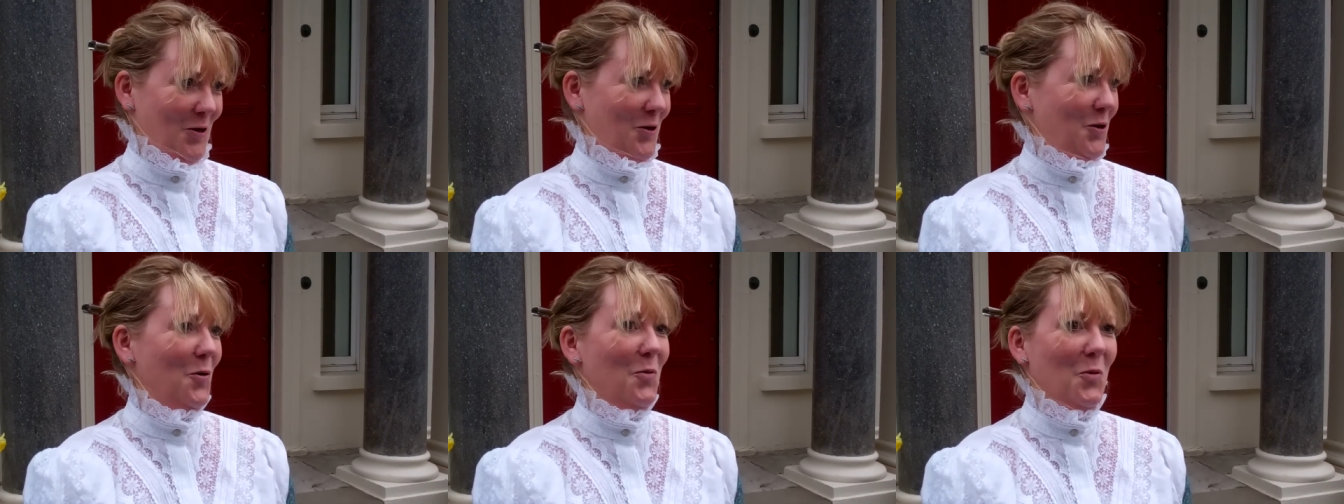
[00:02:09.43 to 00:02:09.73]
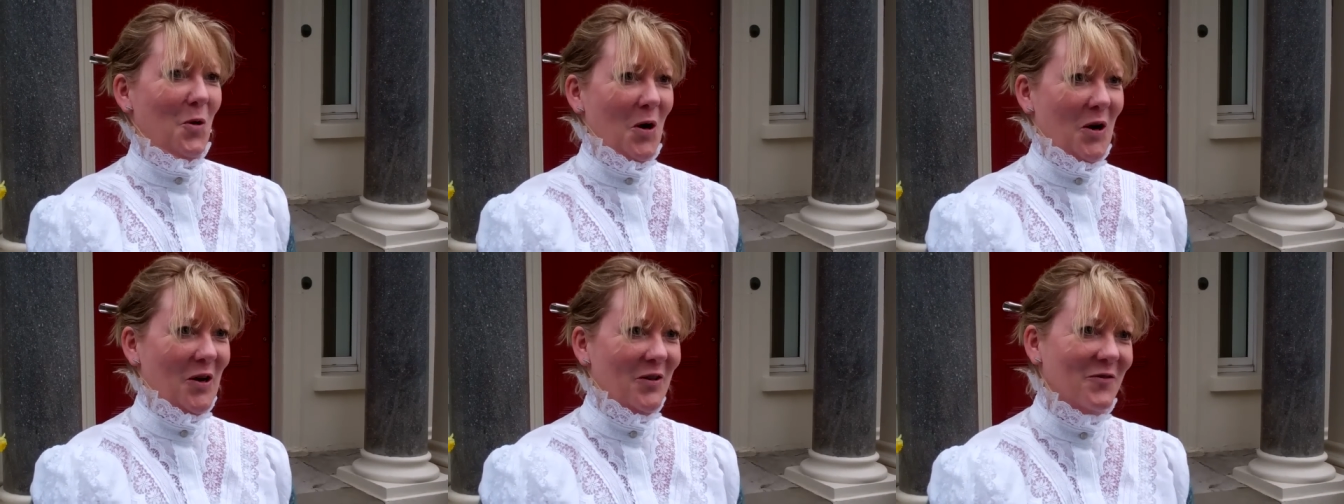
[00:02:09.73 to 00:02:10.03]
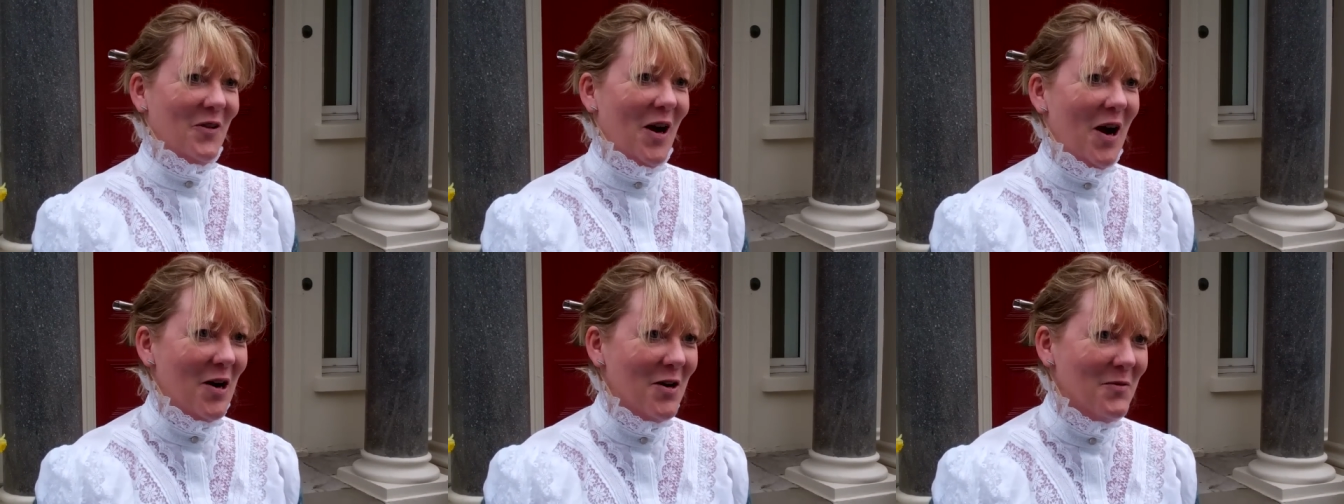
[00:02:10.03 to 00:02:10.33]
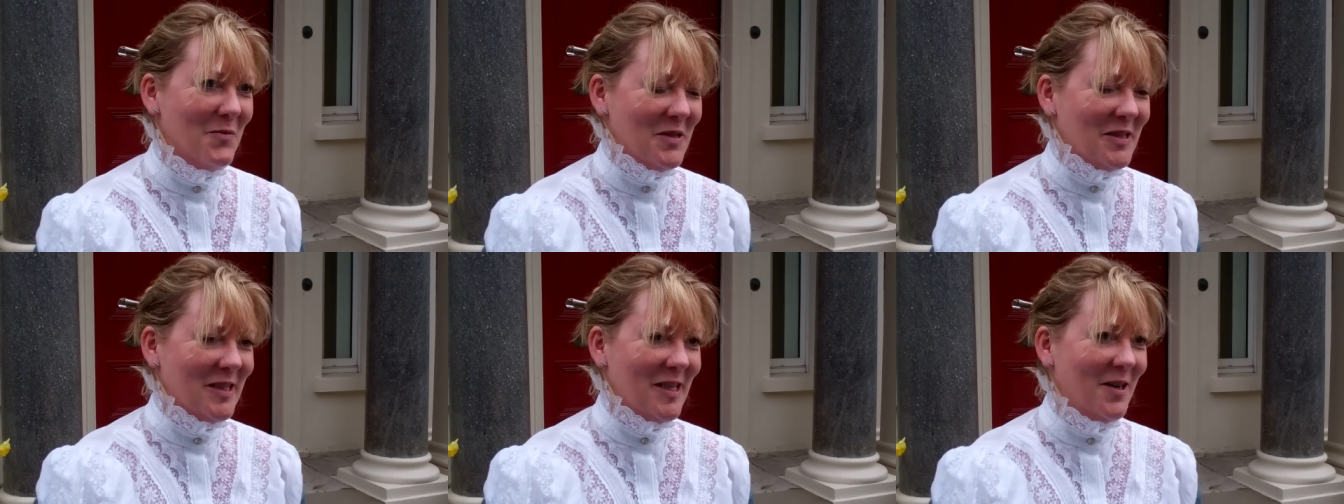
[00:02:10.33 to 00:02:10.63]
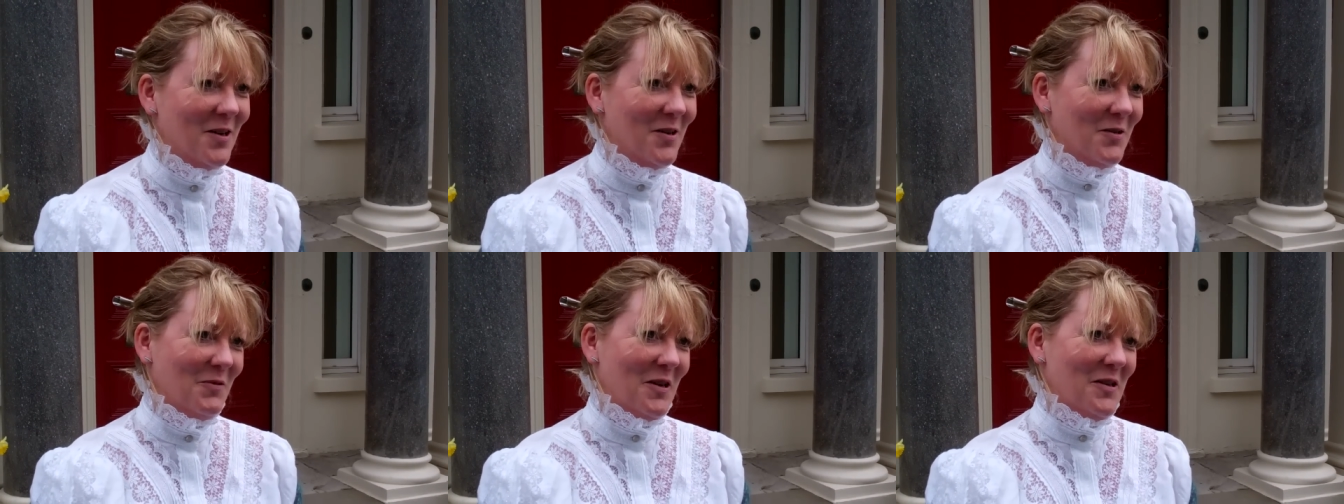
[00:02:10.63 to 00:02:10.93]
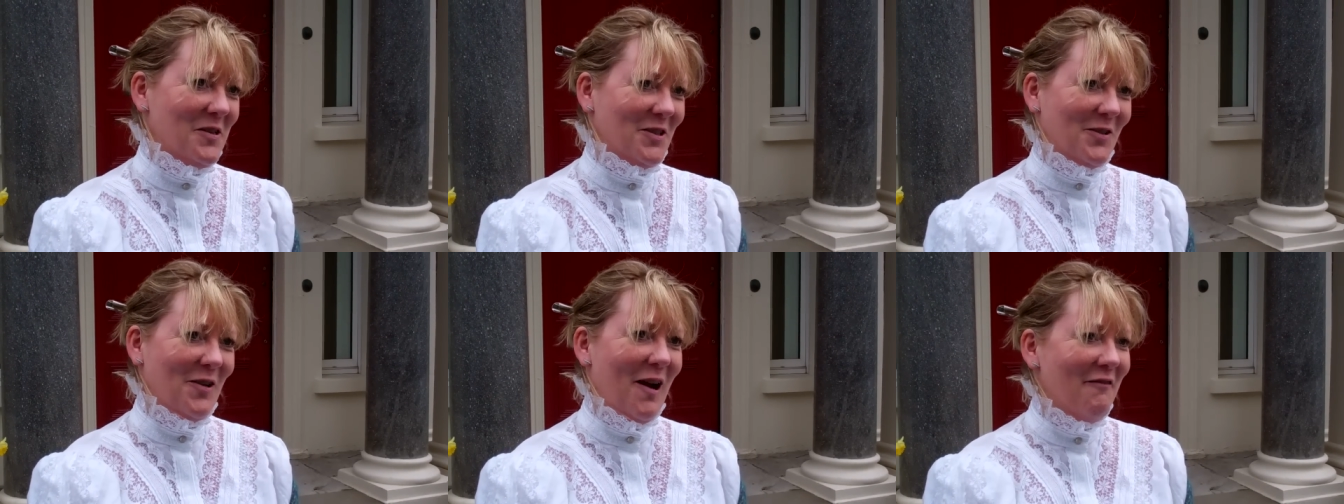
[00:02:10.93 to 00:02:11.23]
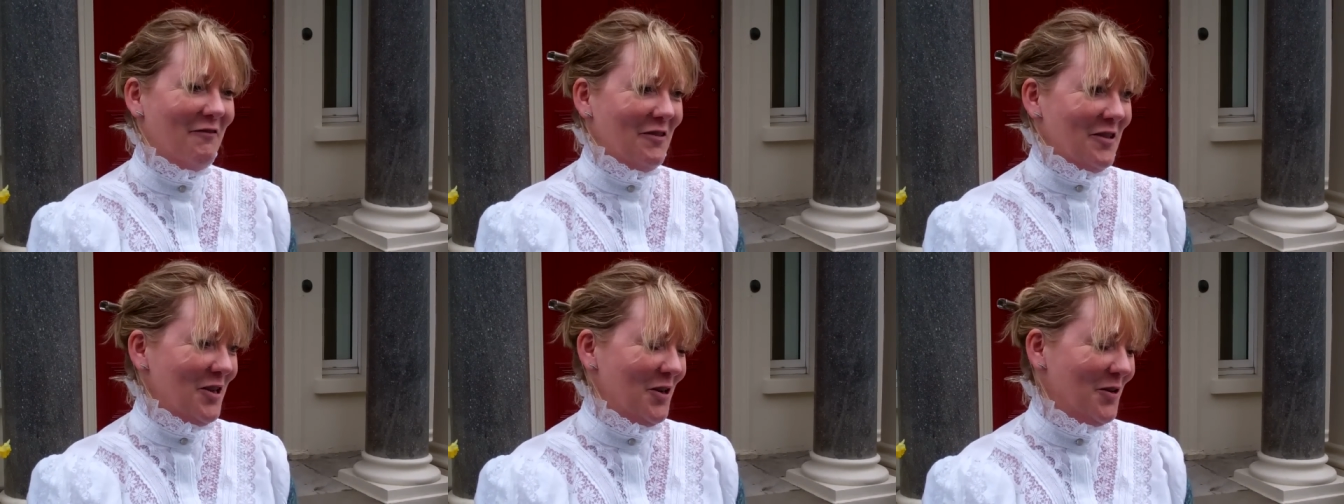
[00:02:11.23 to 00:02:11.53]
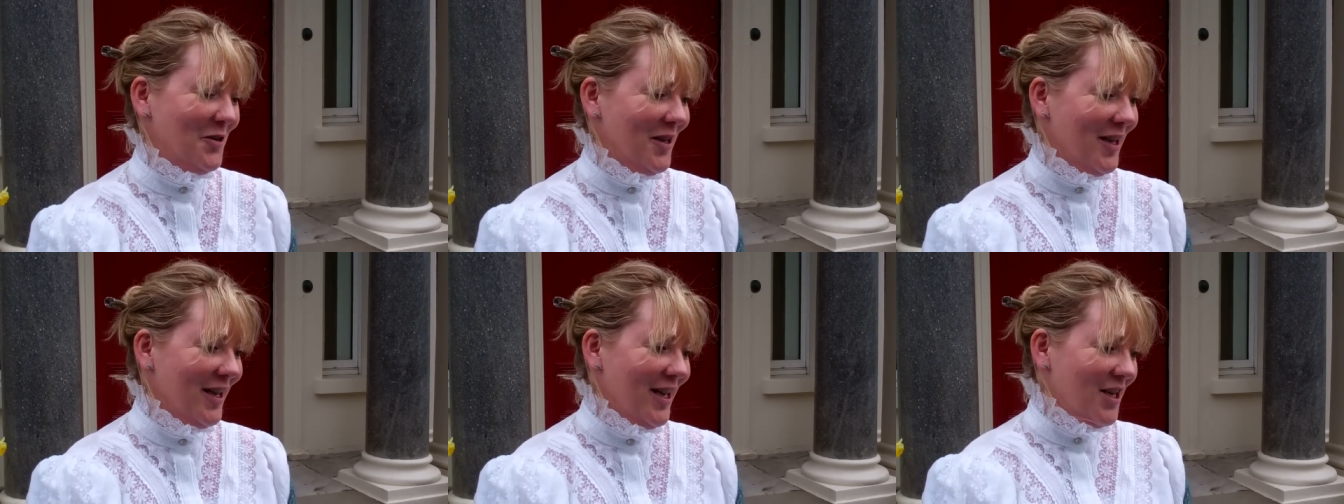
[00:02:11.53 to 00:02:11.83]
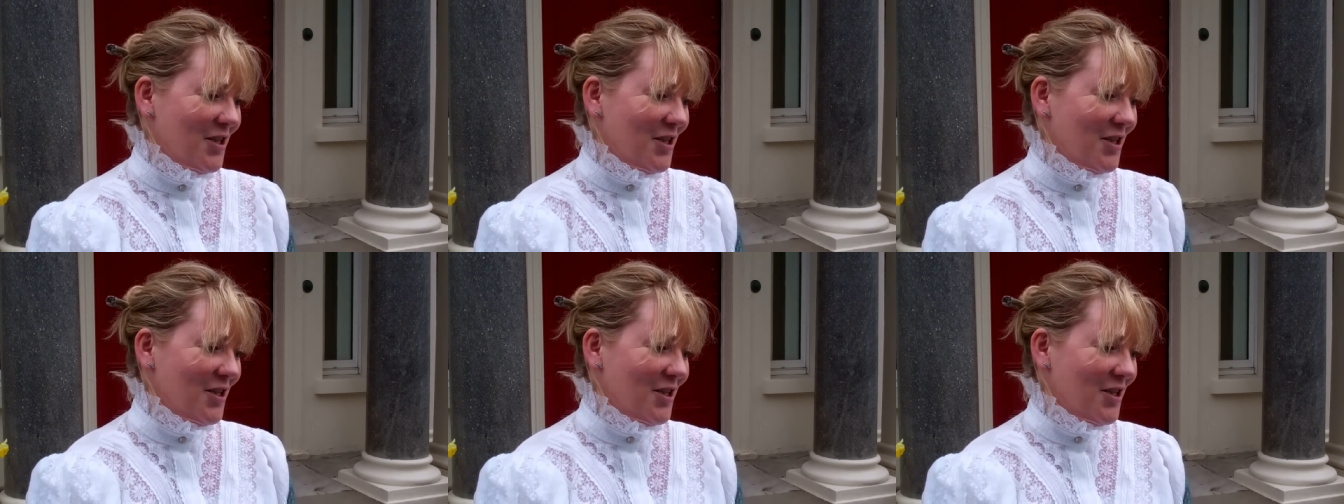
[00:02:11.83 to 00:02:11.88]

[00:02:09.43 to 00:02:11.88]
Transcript: your work environment here in Windsor Avenue,